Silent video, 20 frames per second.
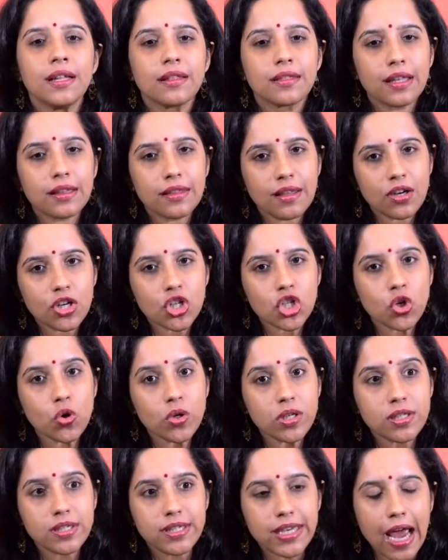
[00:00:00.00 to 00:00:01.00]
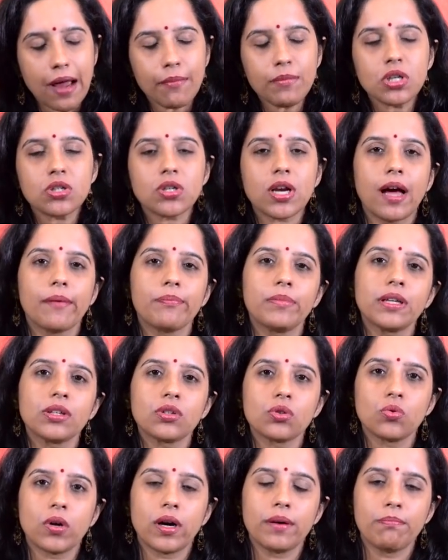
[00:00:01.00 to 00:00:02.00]
that there is no damage happening
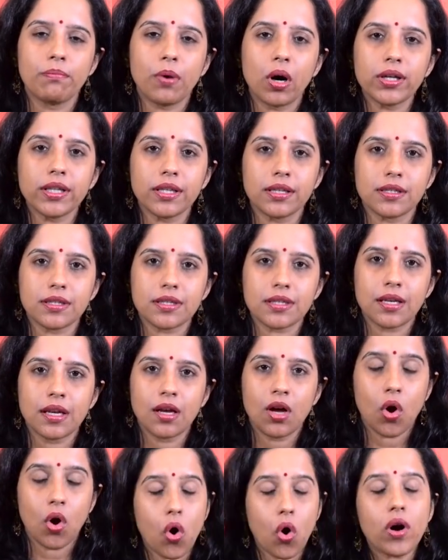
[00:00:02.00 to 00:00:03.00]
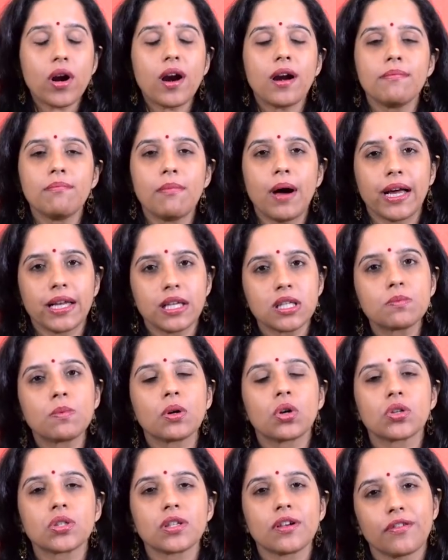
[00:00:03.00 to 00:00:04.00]
to our bodies or our minds
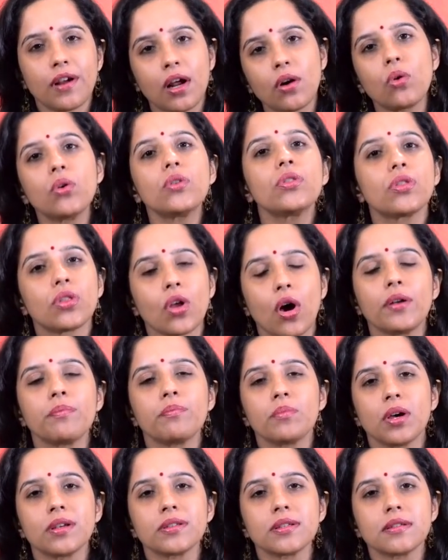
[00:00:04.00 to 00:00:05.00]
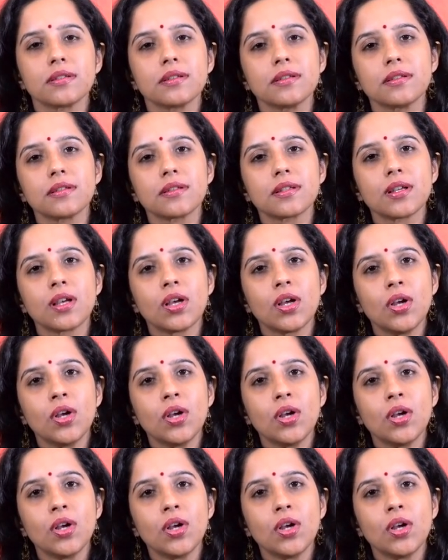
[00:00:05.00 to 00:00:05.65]
because of our own thought processes.